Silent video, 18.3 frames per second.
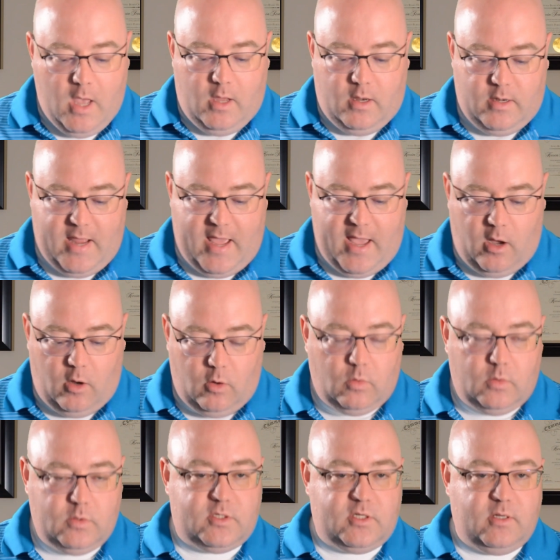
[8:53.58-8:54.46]

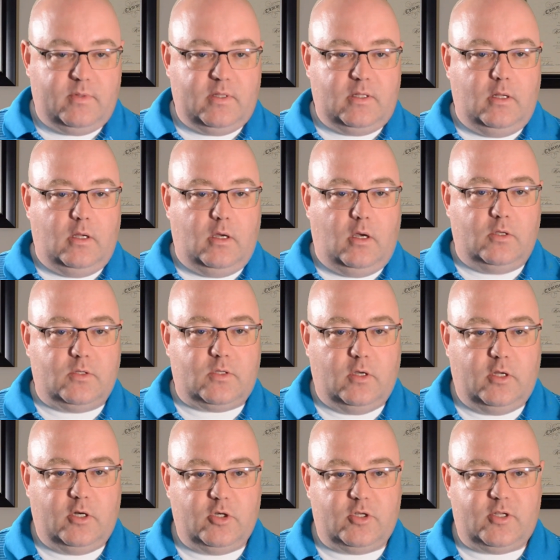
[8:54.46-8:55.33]
Now, something to
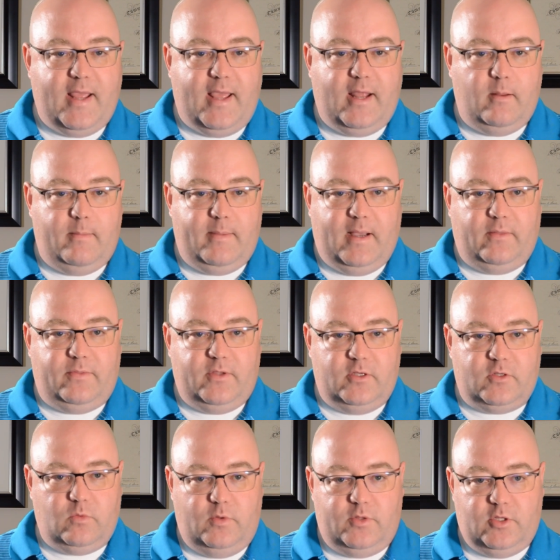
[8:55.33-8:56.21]
also understand about
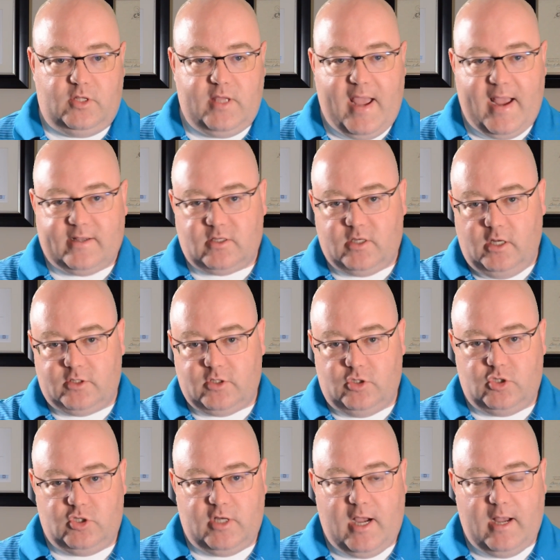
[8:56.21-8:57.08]
this with the Tax Cuts
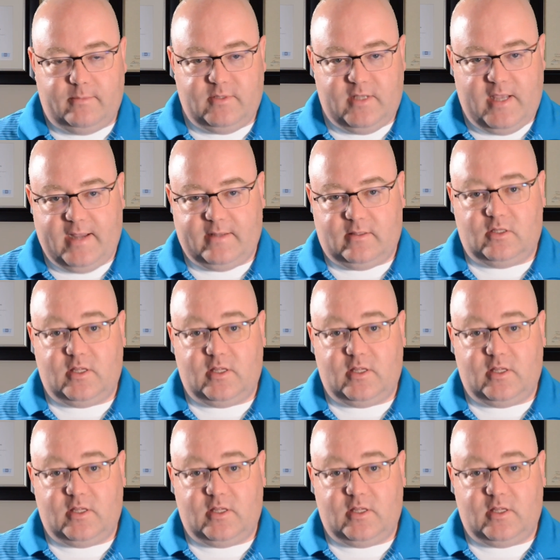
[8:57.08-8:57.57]
and Jobs Act,